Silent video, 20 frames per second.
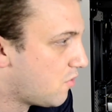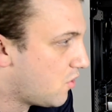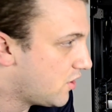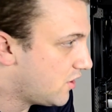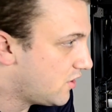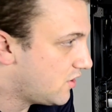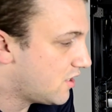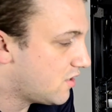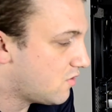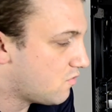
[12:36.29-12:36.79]
or
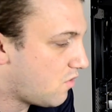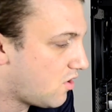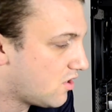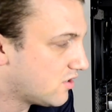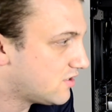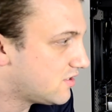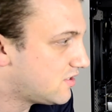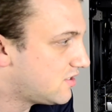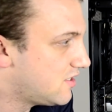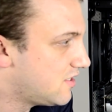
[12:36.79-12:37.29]
you didn't want
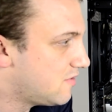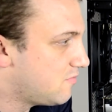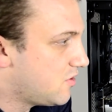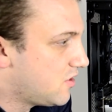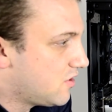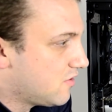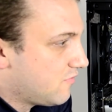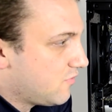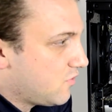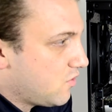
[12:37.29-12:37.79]
to see them, you
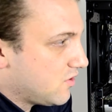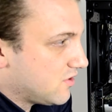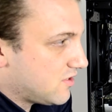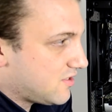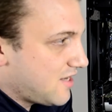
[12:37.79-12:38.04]
could of course